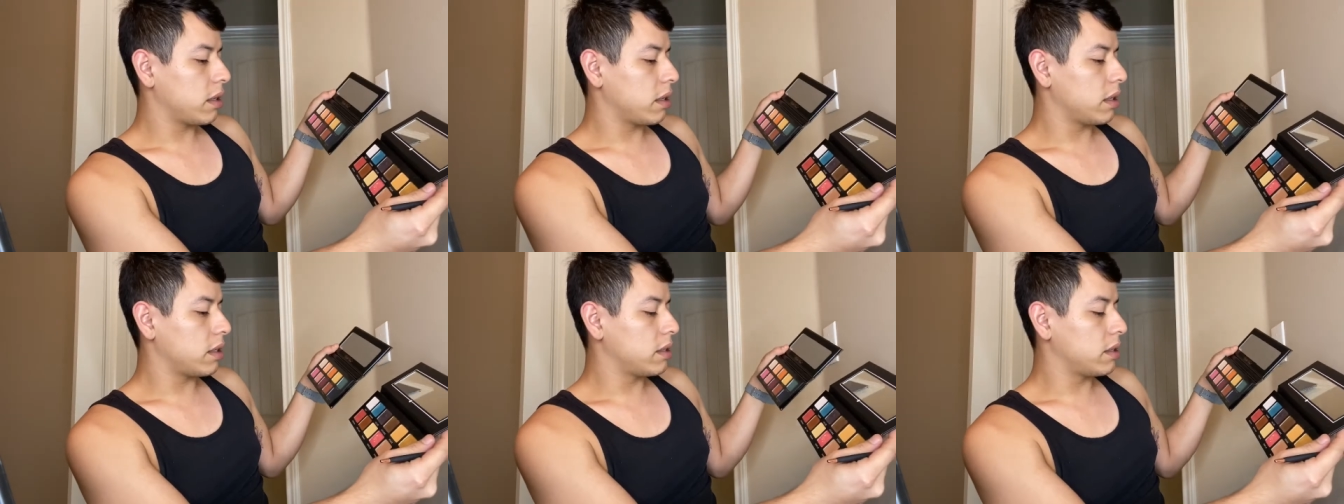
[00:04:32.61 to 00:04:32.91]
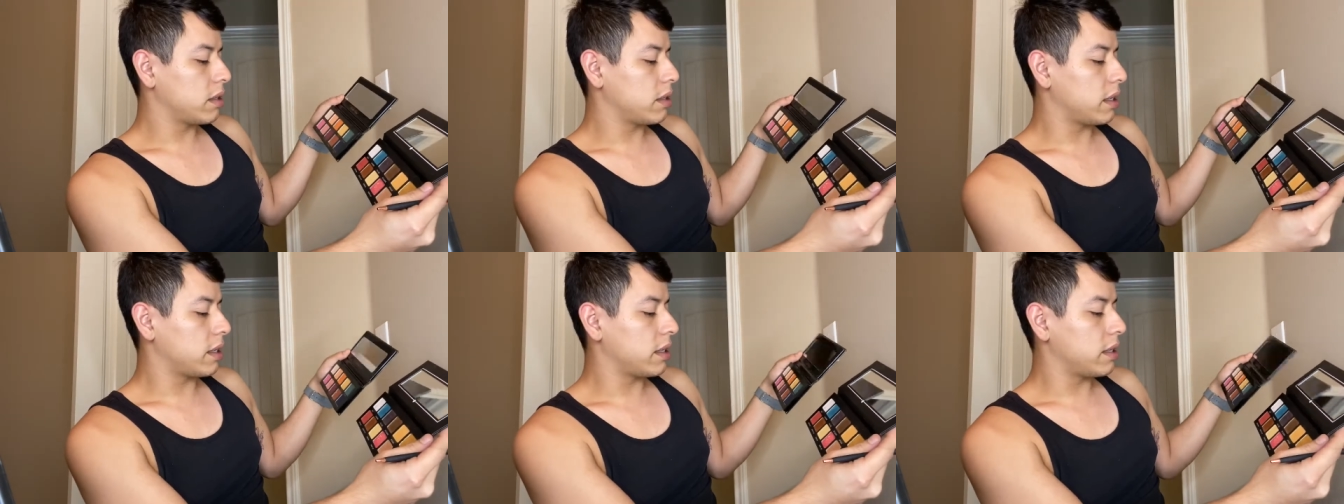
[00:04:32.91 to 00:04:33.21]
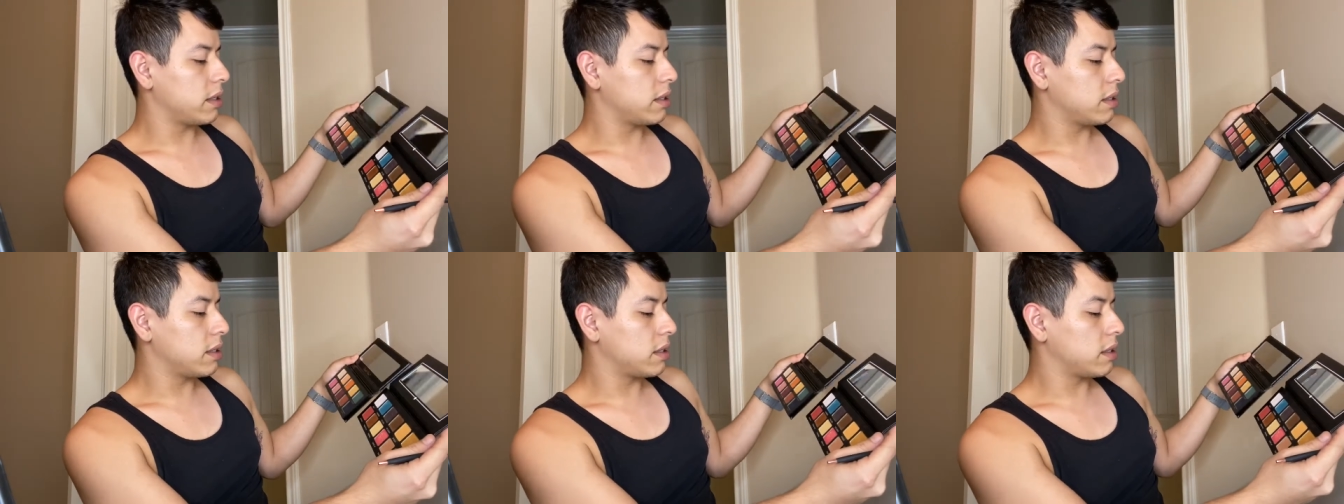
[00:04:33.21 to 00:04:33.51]

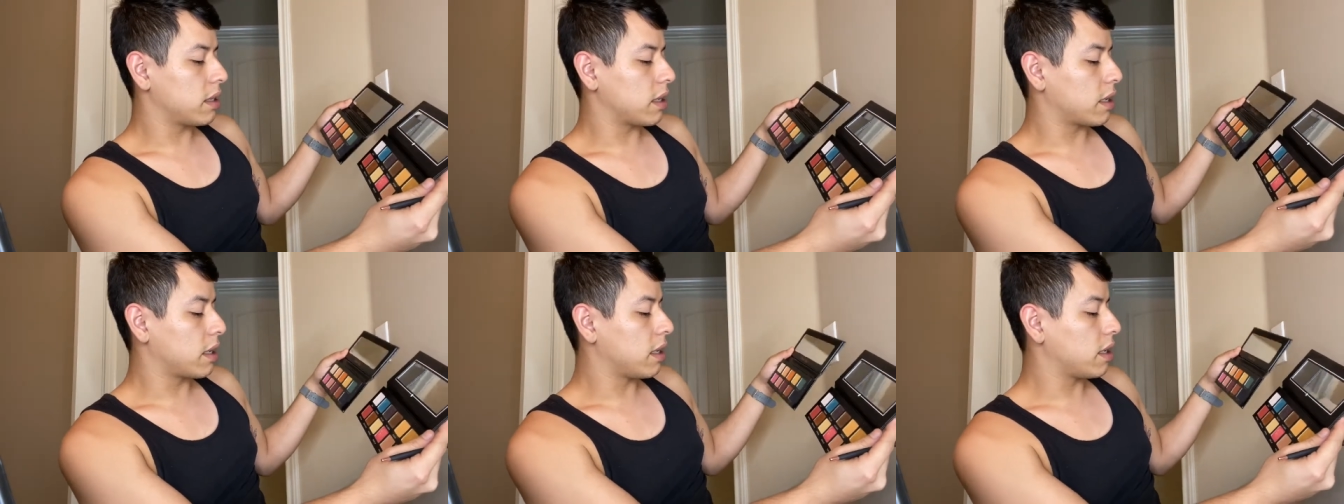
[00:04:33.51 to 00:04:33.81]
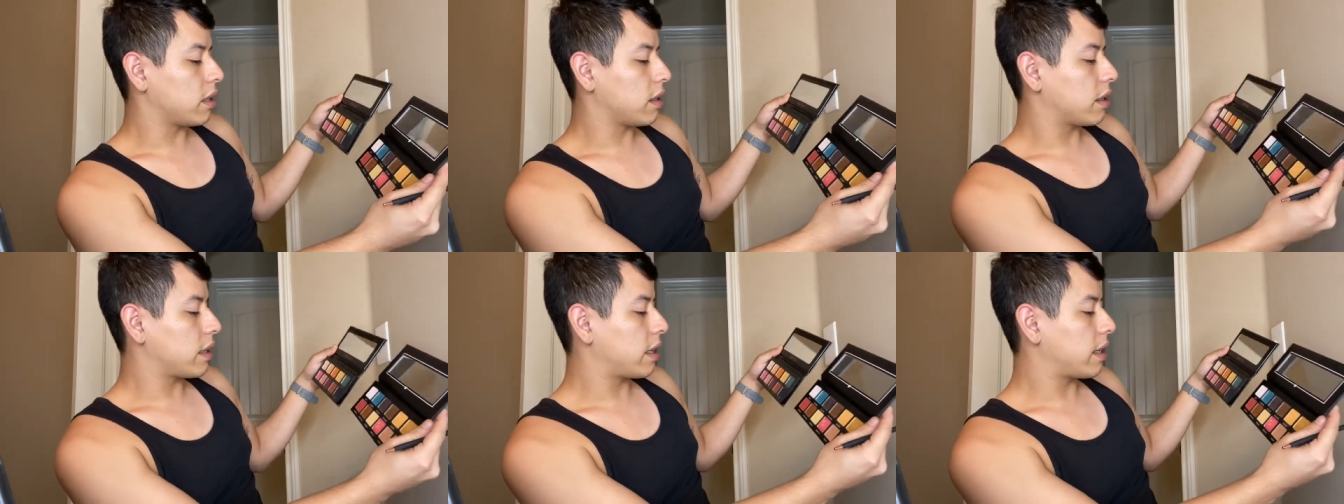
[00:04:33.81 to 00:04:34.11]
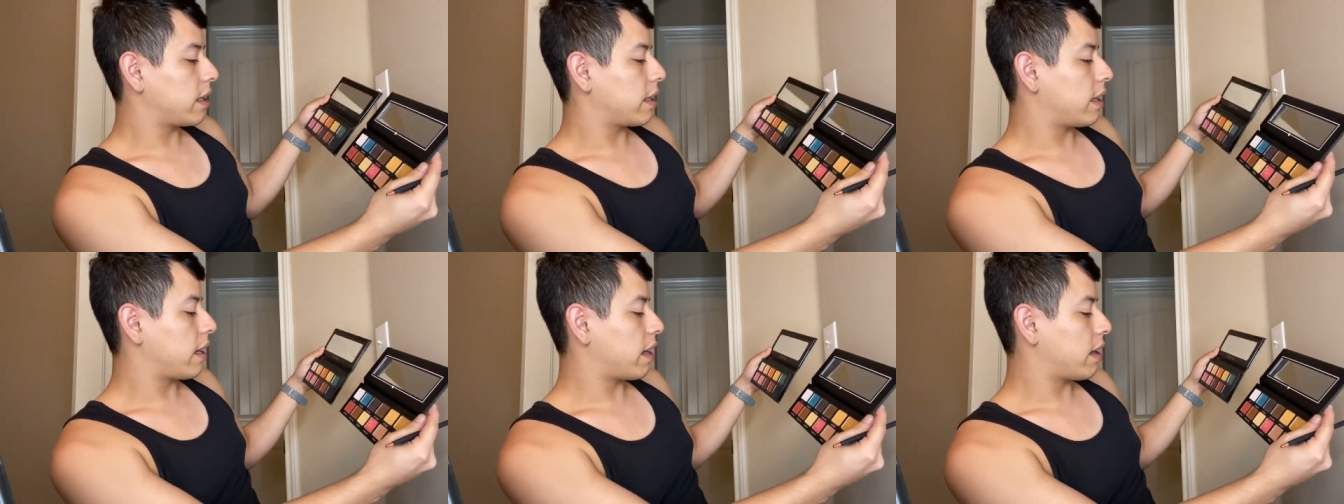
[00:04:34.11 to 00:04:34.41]
since the color that
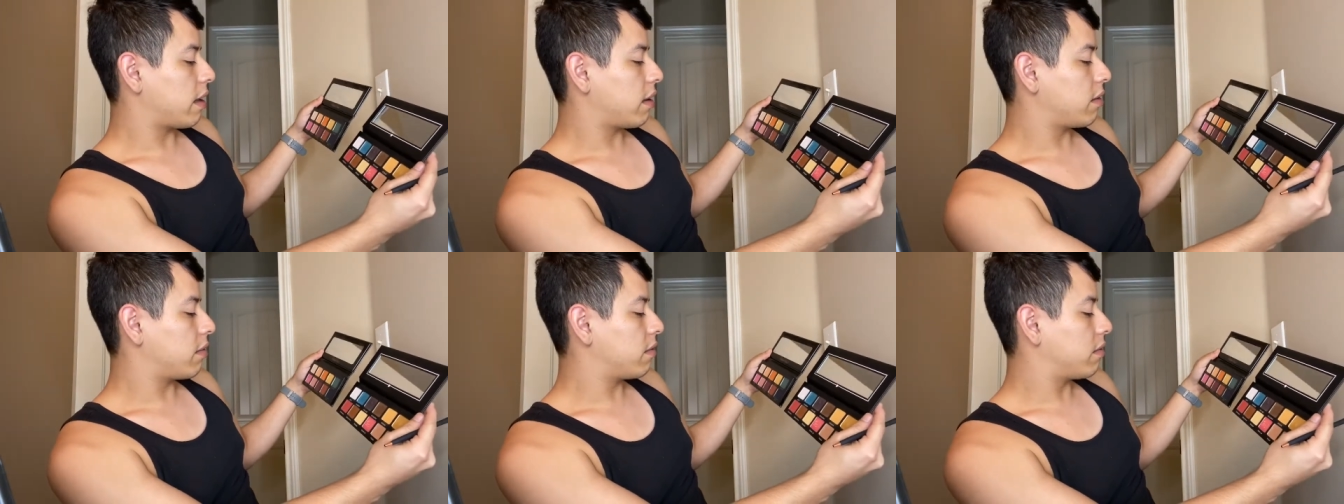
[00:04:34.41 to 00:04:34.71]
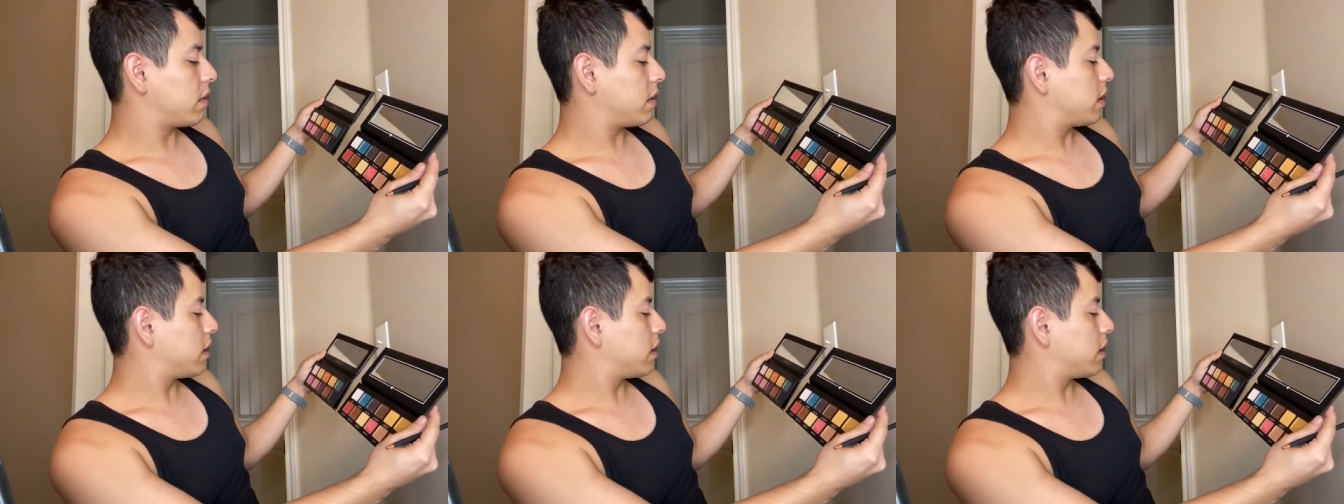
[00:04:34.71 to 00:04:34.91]
I have